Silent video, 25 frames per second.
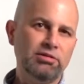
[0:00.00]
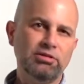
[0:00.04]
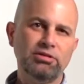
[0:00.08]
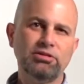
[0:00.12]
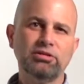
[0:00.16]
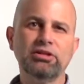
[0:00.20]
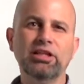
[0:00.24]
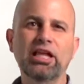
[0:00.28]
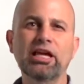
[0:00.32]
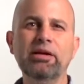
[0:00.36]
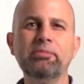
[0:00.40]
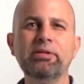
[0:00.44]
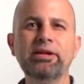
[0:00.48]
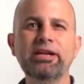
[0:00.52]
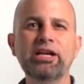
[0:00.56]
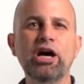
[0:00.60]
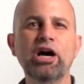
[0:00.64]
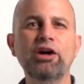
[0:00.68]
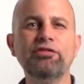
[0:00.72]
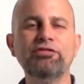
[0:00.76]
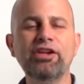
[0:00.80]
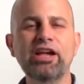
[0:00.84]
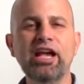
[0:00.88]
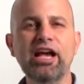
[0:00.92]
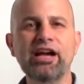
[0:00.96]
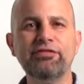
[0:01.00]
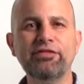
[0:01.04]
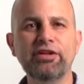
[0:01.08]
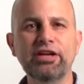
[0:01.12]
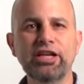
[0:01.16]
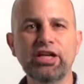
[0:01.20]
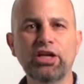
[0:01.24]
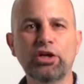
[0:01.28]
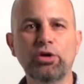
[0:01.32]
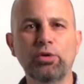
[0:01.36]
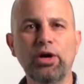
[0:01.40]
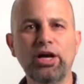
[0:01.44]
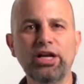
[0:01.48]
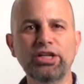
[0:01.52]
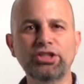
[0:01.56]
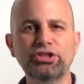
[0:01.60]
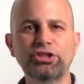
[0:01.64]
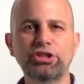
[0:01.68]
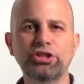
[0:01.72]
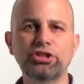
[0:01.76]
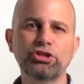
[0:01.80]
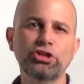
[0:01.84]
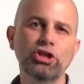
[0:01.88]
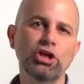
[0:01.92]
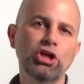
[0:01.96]
Let me know if you have any
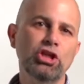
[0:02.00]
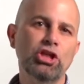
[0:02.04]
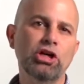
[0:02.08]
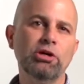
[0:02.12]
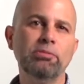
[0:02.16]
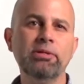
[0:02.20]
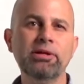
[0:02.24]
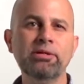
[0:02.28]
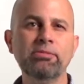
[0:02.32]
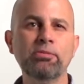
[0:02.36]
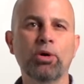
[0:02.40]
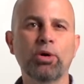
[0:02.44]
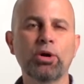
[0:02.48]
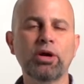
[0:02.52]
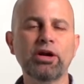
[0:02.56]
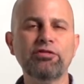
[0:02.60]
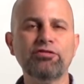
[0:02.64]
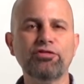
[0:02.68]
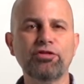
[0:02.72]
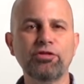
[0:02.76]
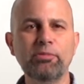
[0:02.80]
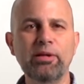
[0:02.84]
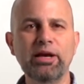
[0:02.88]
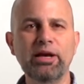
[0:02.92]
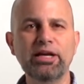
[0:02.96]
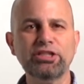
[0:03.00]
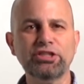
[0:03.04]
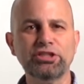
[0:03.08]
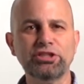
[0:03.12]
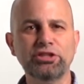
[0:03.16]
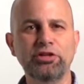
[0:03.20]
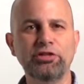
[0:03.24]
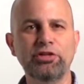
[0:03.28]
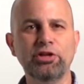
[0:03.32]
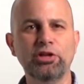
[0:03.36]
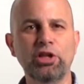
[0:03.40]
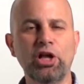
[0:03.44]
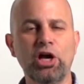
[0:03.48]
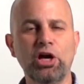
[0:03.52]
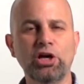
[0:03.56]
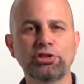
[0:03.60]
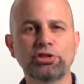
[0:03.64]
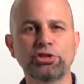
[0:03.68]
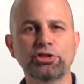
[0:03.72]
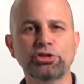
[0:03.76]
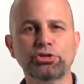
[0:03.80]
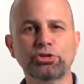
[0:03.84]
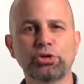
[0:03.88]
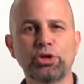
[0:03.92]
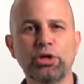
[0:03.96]
questions. There'll be more information in the long
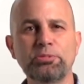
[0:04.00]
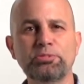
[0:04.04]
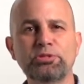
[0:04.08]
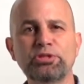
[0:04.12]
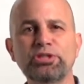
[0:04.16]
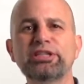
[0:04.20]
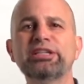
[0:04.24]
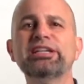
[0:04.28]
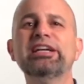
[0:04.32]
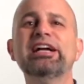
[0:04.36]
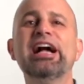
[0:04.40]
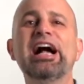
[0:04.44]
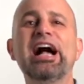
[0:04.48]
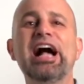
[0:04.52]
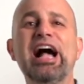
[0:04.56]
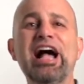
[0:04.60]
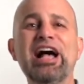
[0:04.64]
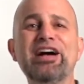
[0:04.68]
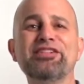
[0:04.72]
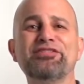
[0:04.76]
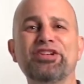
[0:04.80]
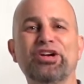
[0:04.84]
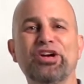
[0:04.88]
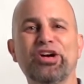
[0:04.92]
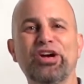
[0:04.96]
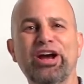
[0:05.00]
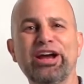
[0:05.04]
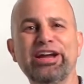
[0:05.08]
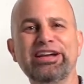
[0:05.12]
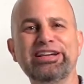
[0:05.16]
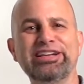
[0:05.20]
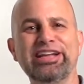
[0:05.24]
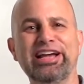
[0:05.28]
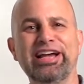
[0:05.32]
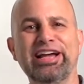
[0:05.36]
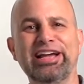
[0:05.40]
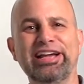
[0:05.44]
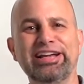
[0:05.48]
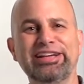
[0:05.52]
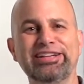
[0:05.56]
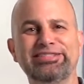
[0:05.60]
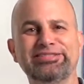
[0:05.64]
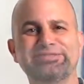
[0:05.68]
description. Have a great day.